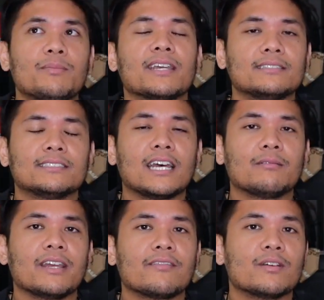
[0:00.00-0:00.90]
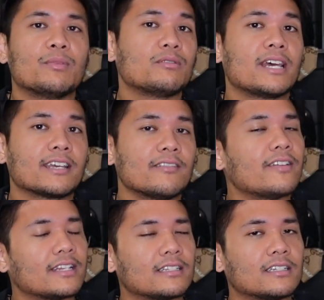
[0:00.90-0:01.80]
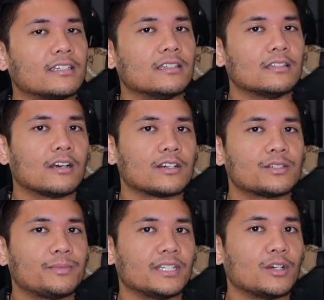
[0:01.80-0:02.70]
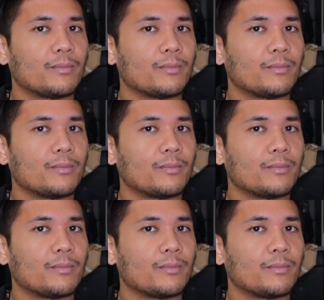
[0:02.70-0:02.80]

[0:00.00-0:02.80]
against that, we have the Bottega Veneta Large Pillow